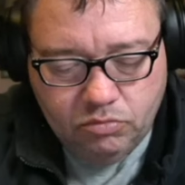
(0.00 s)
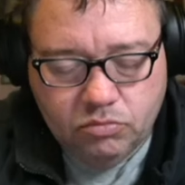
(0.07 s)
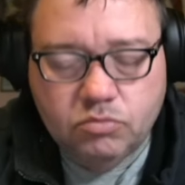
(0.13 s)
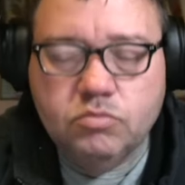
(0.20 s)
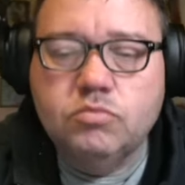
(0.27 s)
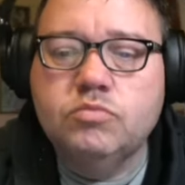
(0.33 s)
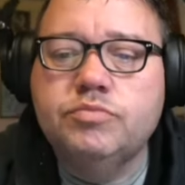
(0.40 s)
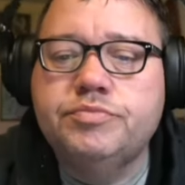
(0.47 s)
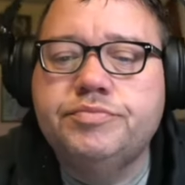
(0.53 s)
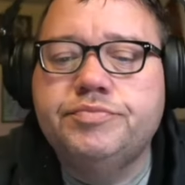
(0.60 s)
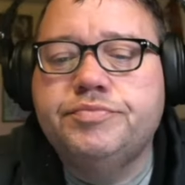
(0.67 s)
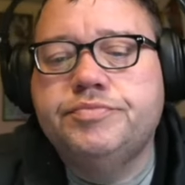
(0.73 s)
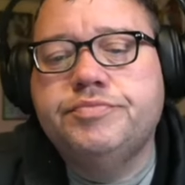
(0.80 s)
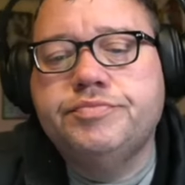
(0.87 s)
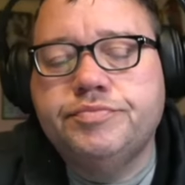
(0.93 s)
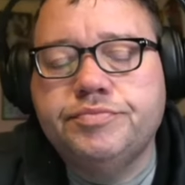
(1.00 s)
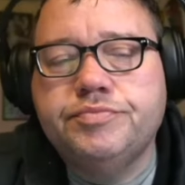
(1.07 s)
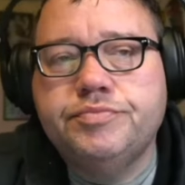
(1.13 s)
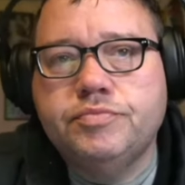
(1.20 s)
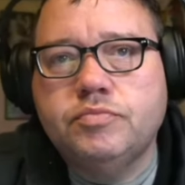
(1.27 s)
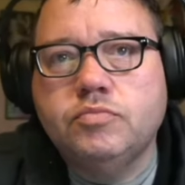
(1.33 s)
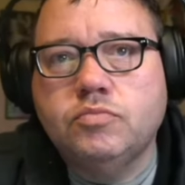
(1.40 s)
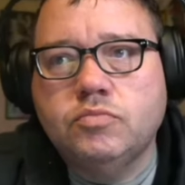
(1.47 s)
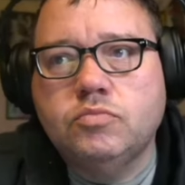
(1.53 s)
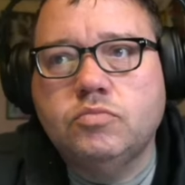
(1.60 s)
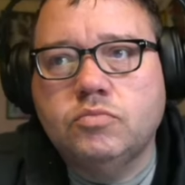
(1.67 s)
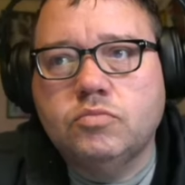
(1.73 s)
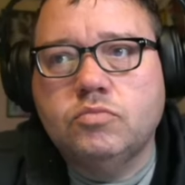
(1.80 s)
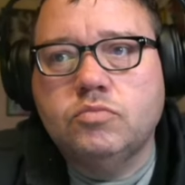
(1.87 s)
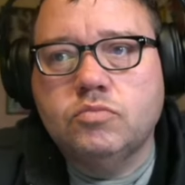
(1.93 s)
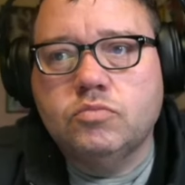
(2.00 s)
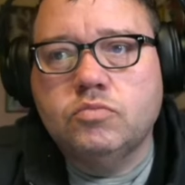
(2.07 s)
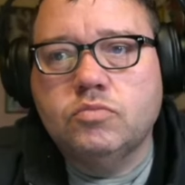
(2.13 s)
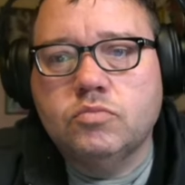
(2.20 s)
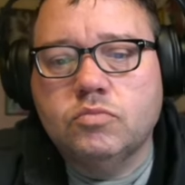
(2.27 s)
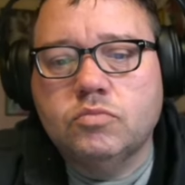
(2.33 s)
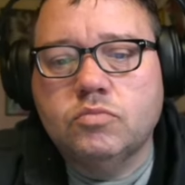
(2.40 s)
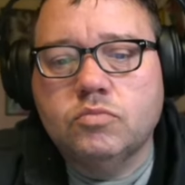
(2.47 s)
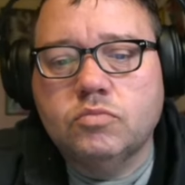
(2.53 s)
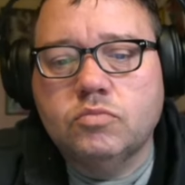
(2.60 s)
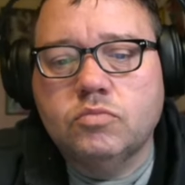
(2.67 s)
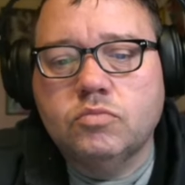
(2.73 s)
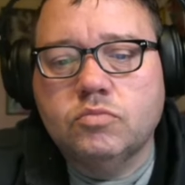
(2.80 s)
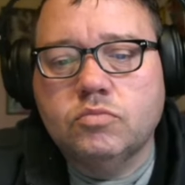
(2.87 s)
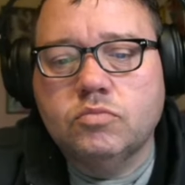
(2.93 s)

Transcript: The person shown says nothing.